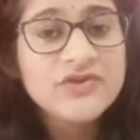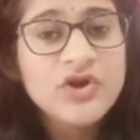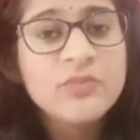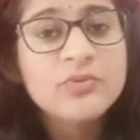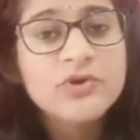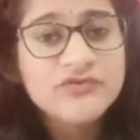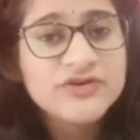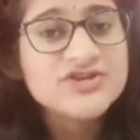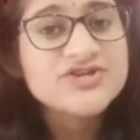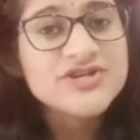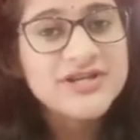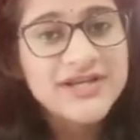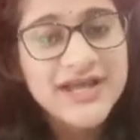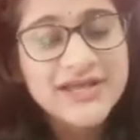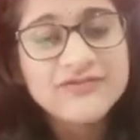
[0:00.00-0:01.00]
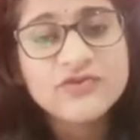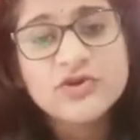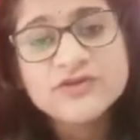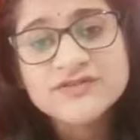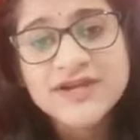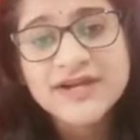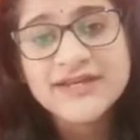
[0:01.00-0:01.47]
your professional life,
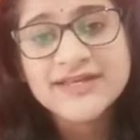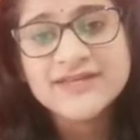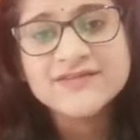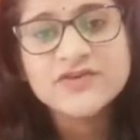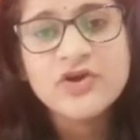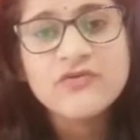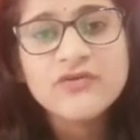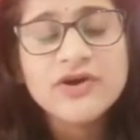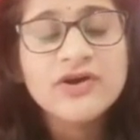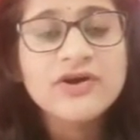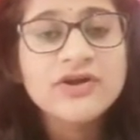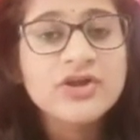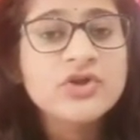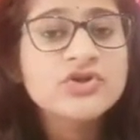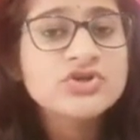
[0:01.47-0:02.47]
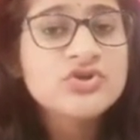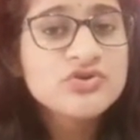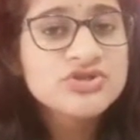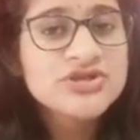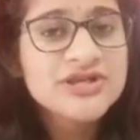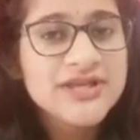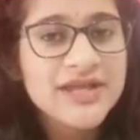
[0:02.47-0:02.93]
your studies, your work, your
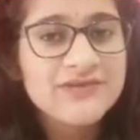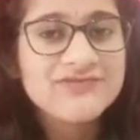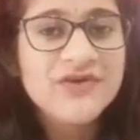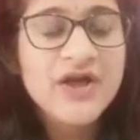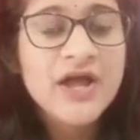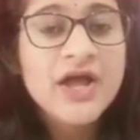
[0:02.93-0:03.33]
social life.